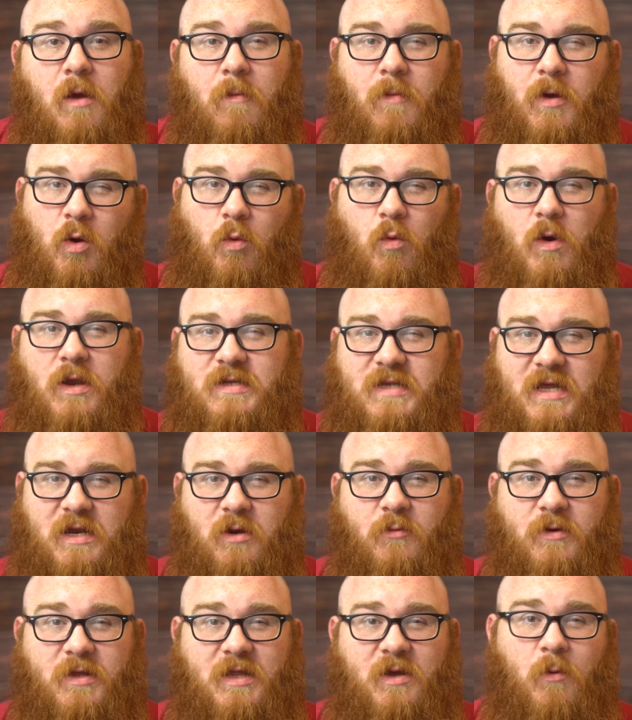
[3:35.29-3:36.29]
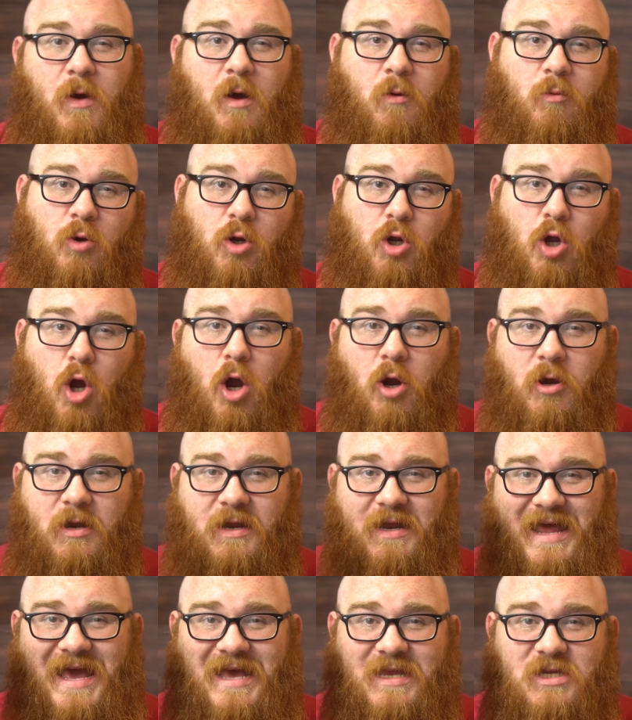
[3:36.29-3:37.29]
but are ones that are really well
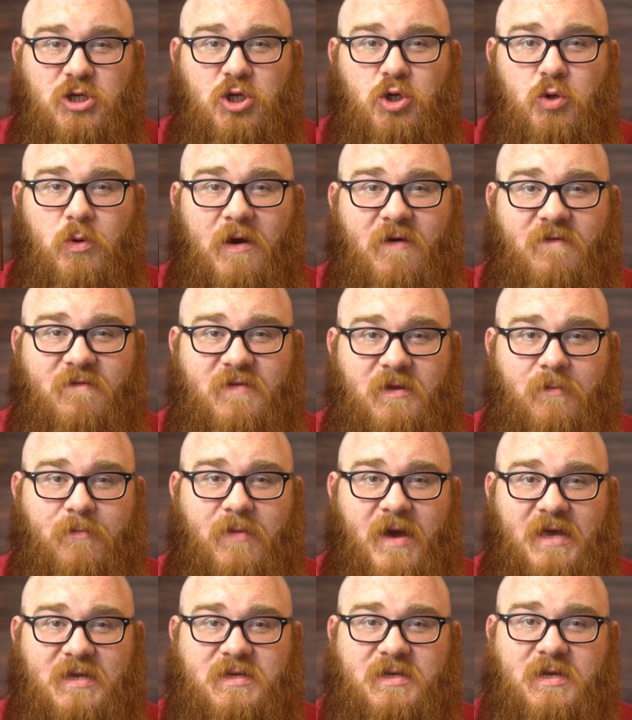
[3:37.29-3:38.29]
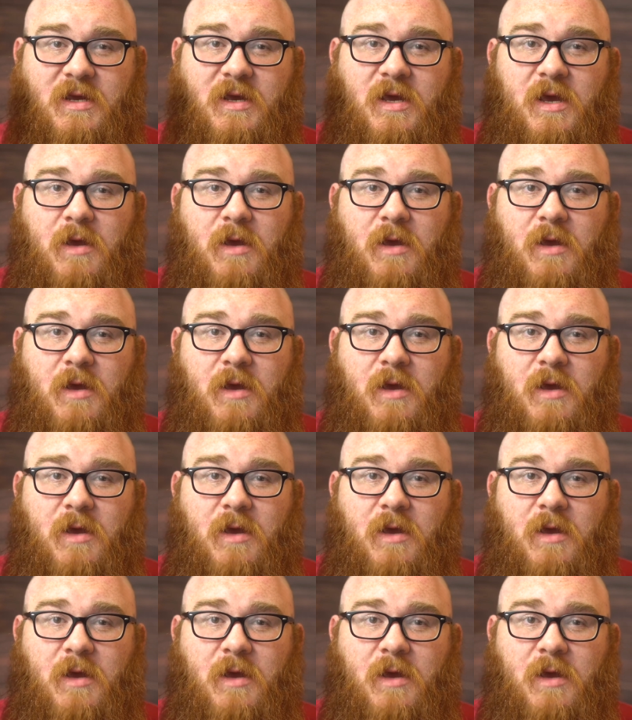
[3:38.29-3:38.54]
regarded as 2 of the best.